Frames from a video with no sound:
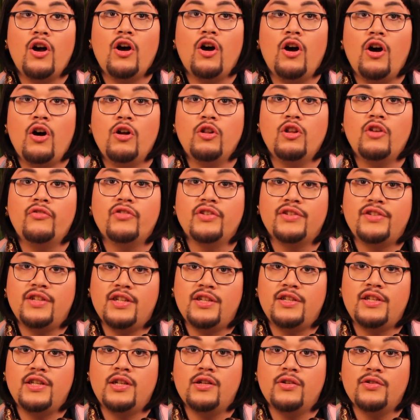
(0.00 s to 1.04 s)
all over
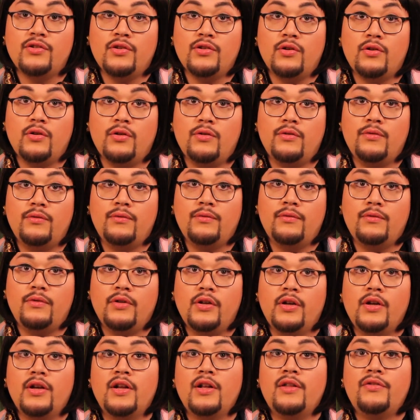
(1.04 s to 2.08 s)
60 years old.
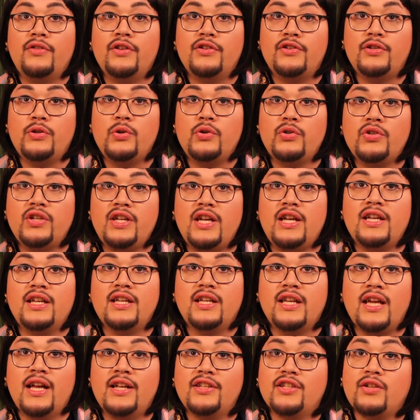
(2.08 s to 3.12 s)
This usually
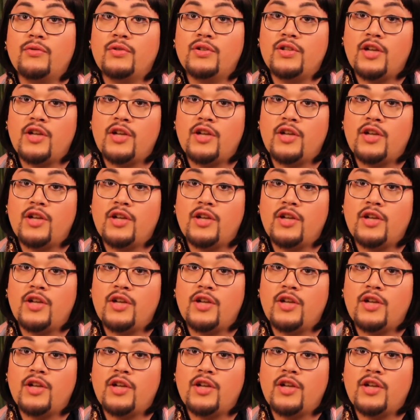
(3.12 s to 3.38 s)
indicates a